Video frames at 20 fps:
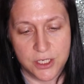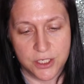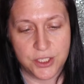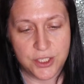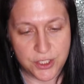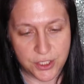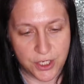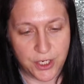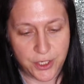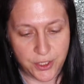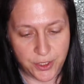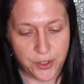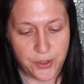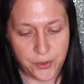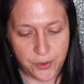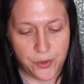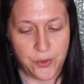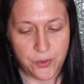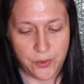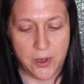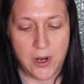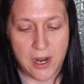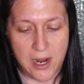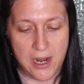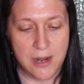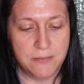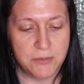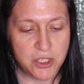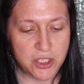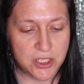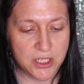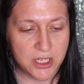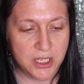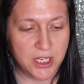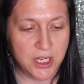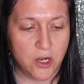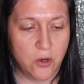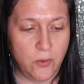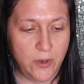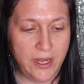So I'm just
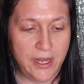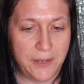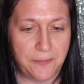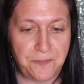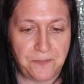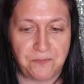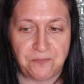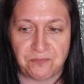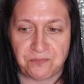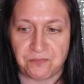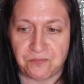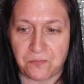gonna go in